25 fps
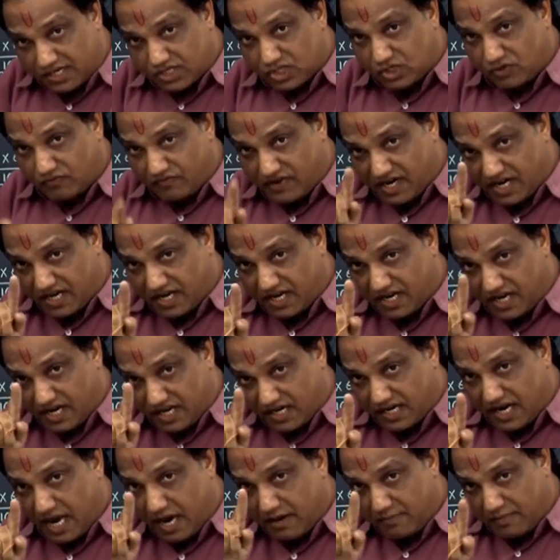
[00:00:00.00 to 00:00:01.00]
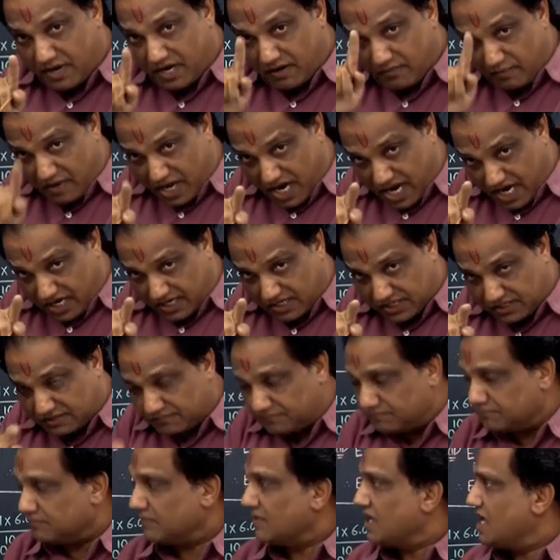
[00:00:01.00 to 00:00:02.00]
So we are taking time in
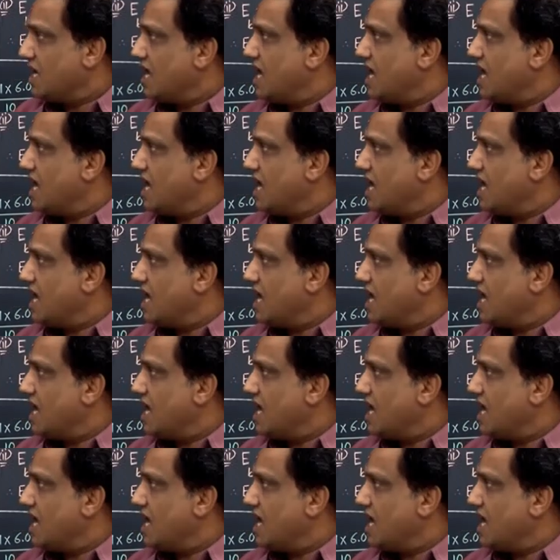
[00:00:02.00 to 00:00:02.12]
minute.